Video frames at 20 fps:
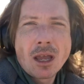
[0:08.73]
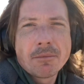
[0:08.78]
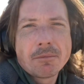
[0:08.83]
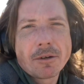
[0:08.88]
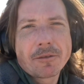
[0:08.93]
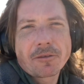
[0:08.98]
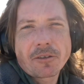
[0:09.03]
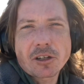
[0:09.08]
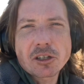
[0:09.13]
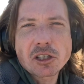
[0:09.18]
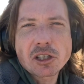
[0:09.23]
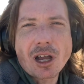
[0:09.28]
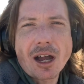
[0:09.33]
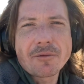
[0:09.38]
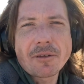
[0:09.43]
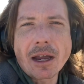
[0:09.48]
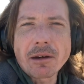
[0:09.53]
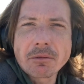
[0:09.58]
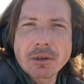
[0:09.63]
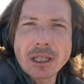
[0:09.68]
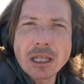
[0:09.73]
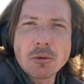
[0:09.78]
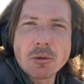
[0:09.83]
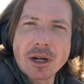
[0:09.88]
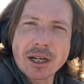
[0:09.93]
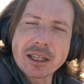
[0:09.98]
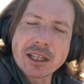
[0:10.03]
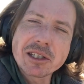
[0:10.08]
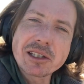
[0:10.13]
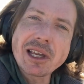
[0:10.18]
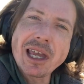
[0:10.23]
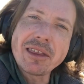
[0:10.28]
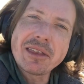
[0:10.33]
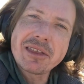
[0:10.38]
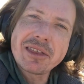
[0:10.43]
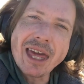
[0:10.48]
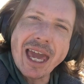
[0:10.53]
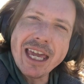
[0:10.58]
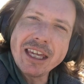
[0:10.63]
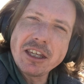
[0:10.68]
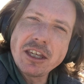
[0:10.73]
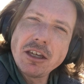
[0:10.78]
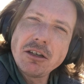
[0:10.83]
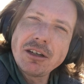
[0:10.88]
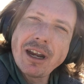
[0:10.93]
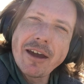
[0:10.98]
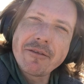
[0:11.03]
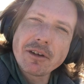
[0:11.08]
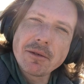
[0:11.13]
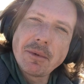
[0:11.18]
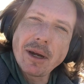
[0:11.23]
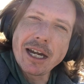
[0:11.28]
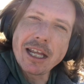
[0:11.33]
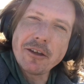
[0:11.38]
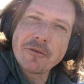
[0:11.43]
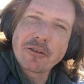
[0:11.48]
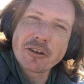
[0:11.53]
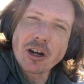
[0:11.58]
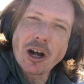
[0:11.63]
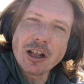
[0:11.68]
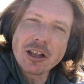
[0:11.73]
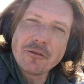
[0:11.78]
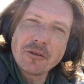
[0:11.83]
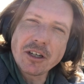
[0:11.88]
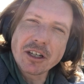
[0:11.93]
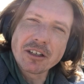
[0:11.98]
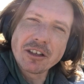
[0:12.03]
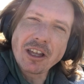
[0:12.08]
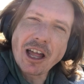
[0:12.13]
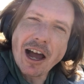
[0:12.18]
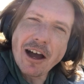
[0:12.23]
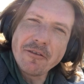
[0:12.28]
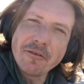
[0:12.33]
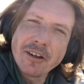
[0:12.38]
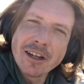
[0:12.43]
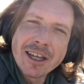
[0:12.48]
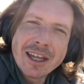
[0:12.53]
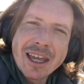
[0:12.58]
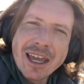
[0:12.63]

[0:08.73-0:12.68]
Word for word: But first off, I really wanted to say thank you to everybody for all of your love